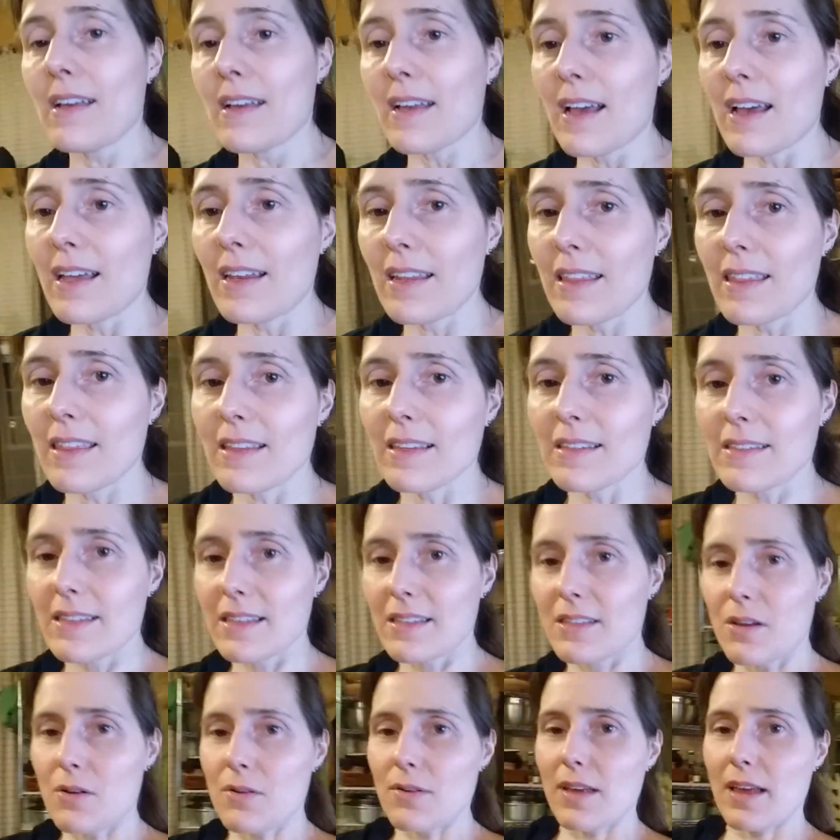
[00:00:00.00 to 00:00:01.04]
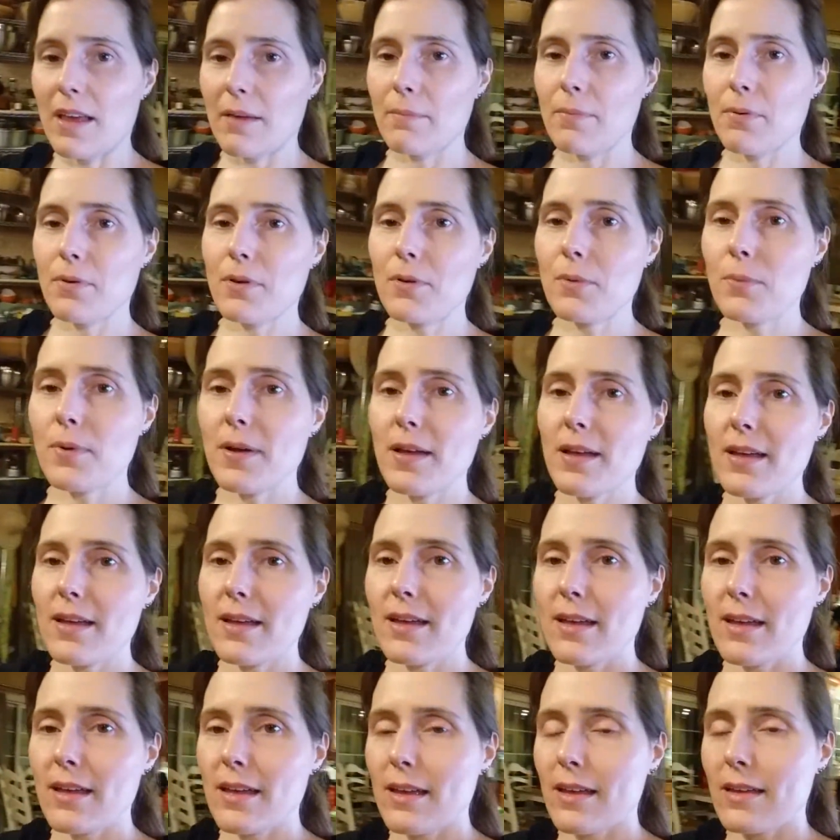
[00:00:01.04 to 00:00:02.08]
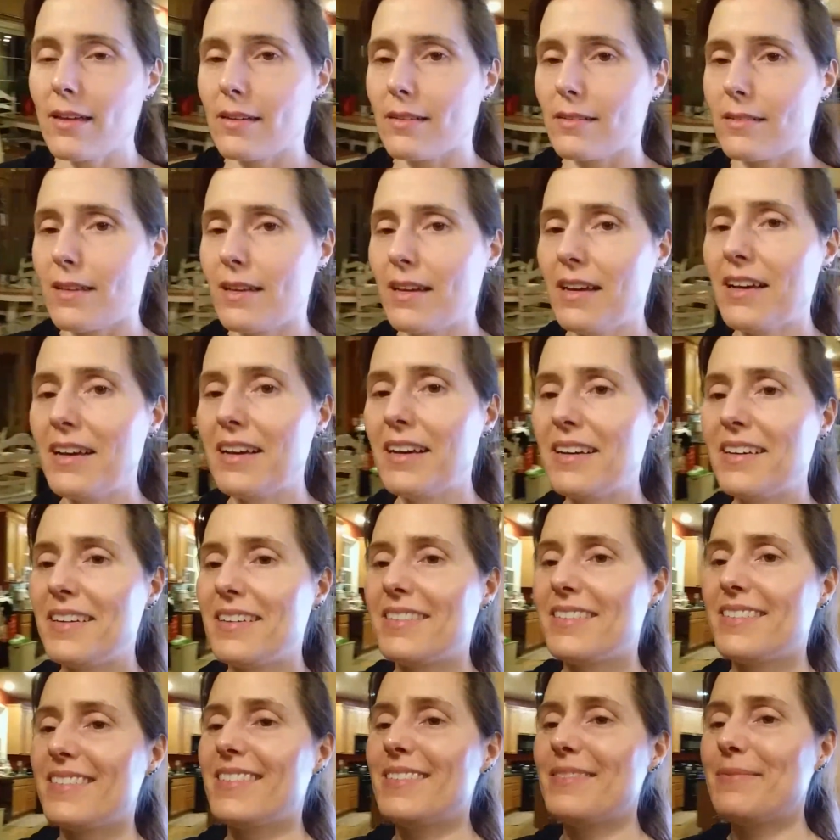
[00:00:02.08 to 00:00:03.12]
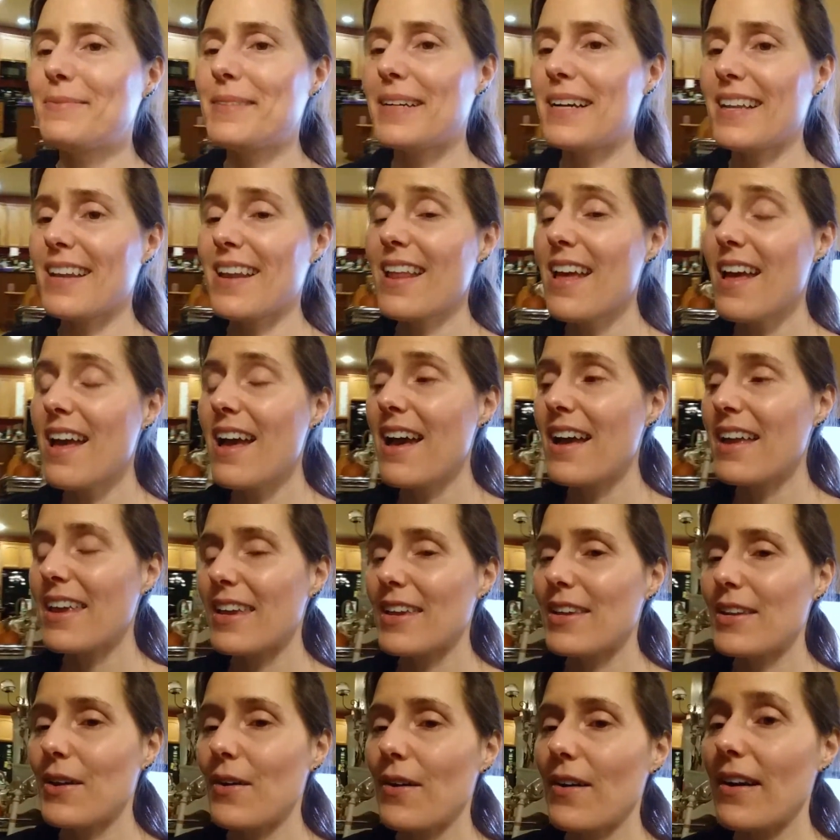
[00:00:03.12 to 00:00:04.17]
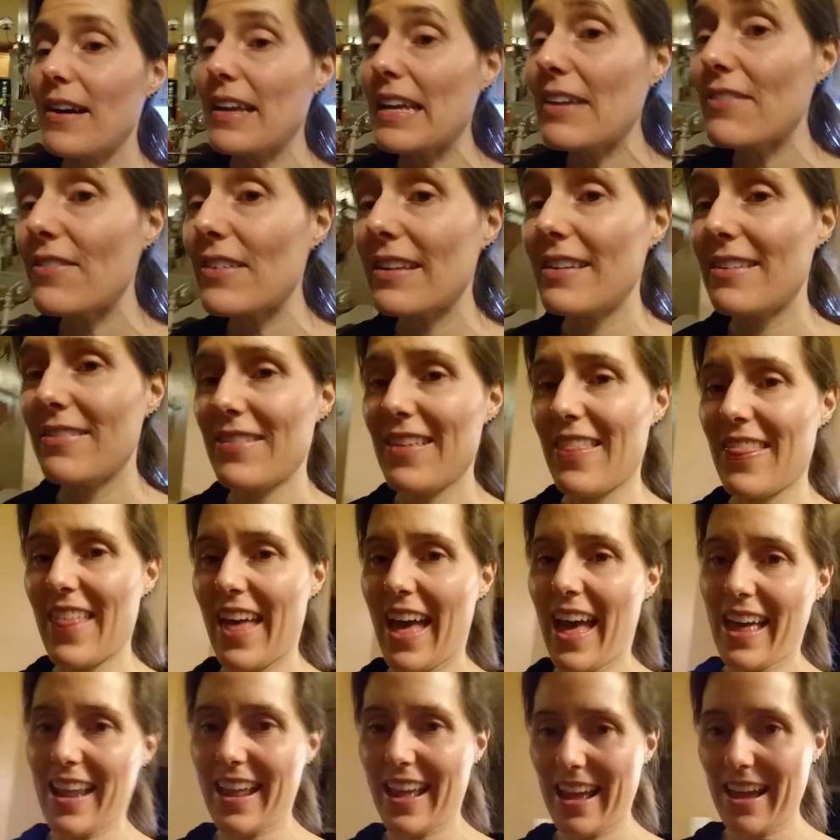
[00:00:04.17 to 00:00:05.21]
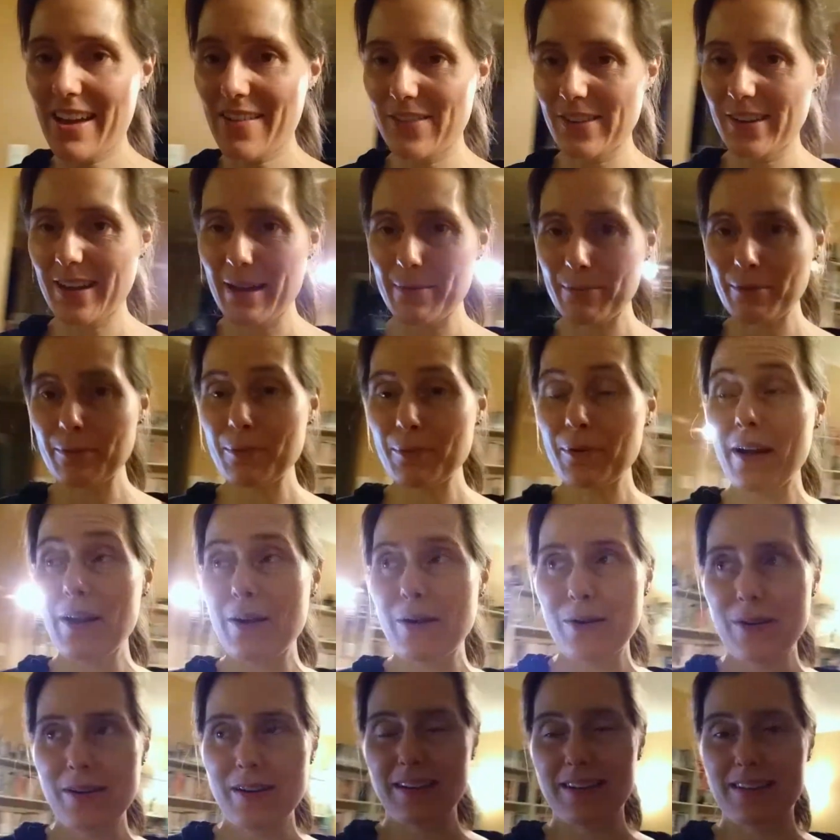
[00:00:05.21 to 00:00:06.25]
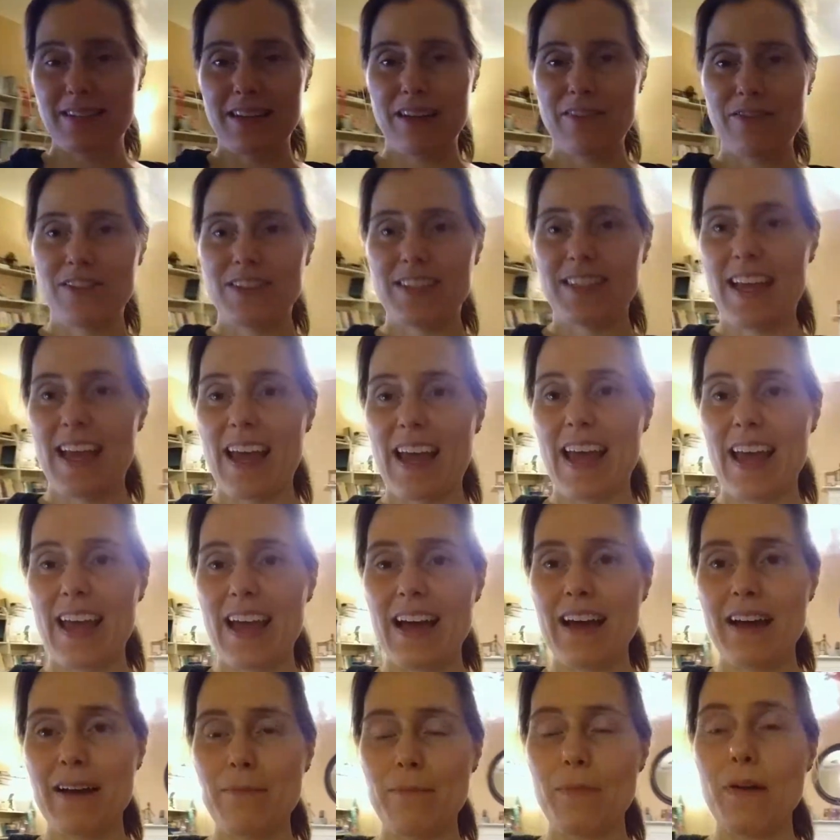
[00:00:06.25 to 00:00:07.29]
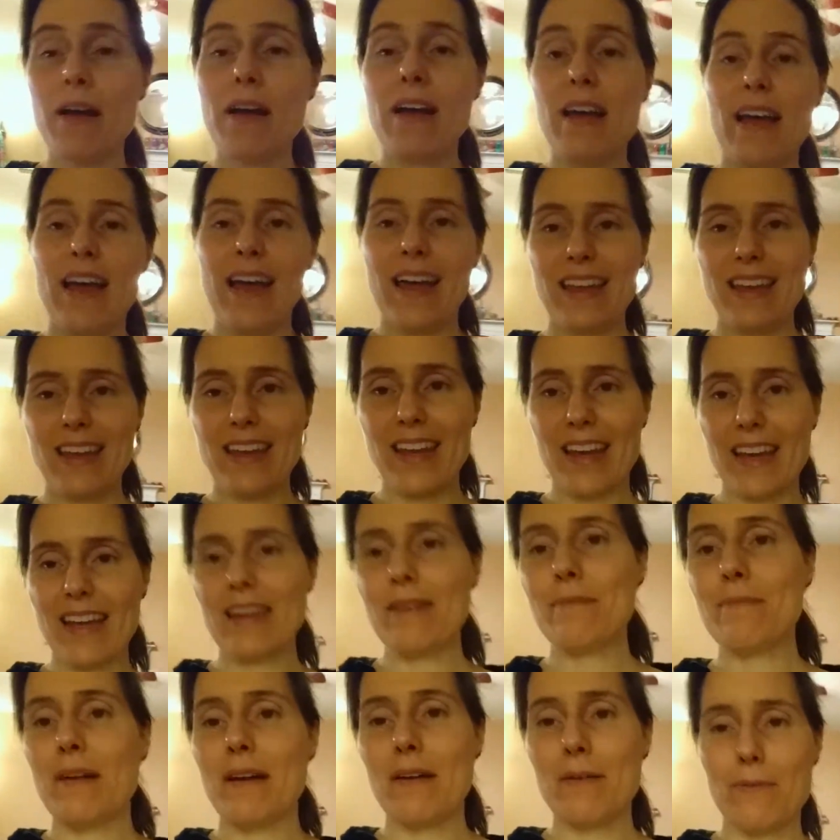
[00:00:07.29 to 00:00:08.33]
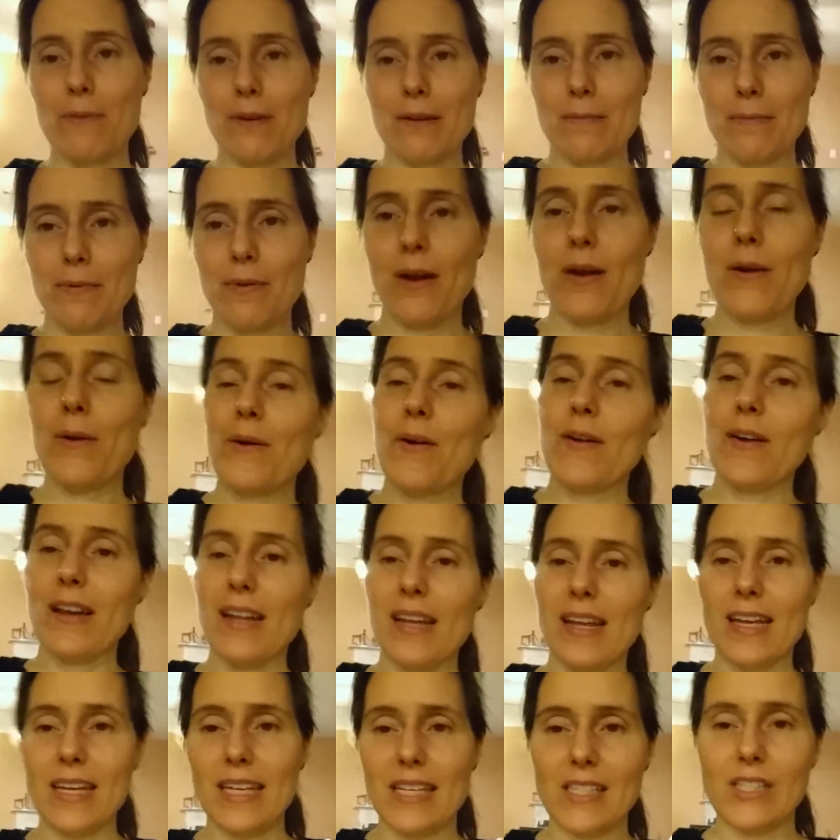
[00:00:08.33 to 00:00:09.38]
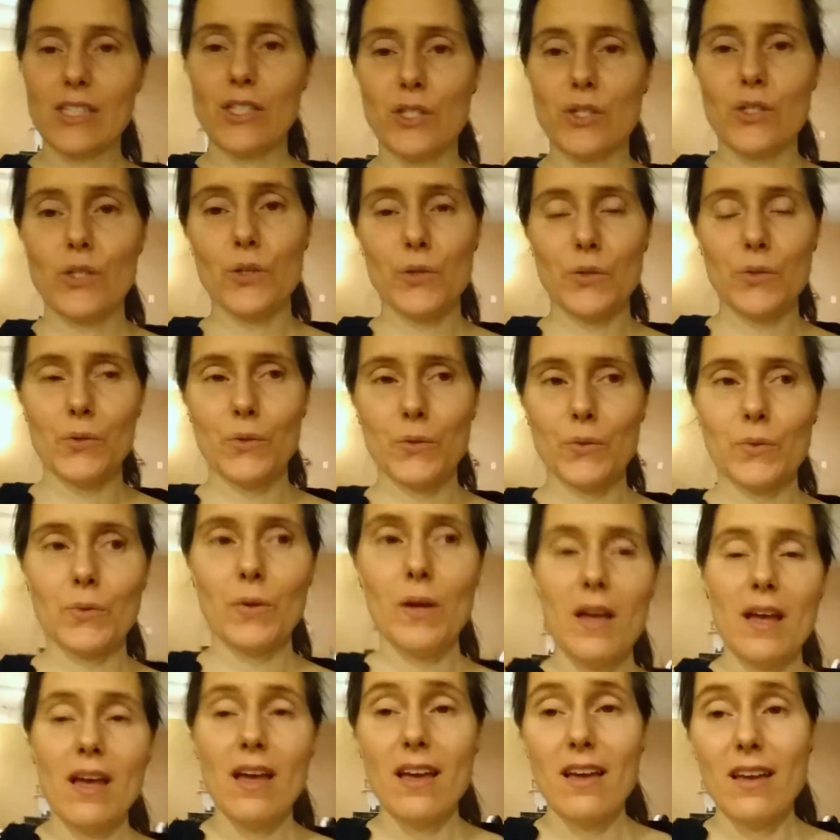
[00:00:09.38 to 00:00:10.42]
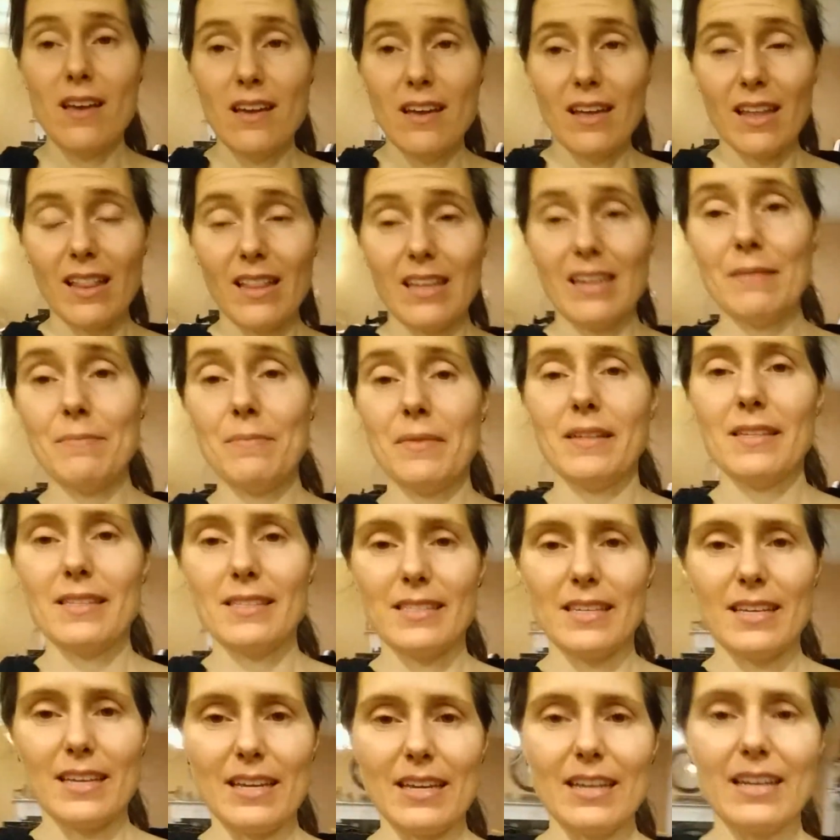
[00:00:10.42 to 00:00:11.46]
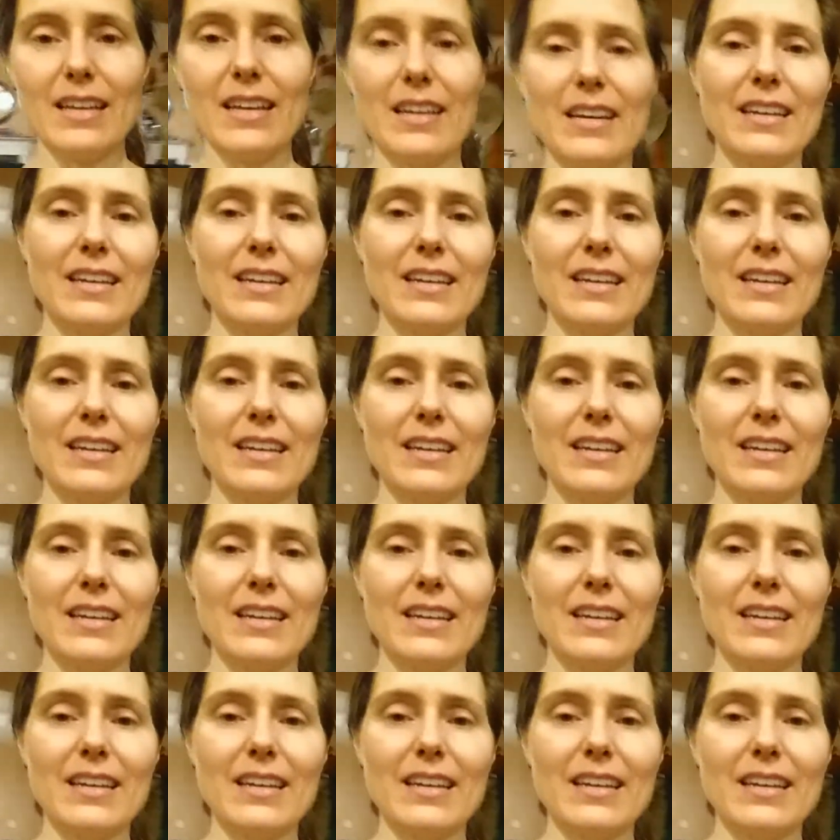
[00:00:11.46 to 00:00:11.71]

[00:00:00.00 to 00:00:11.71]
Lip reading: kind of things that don't get put away, and but even with that, I have a couple priorities every day. At night, my one priority is to clean my sink.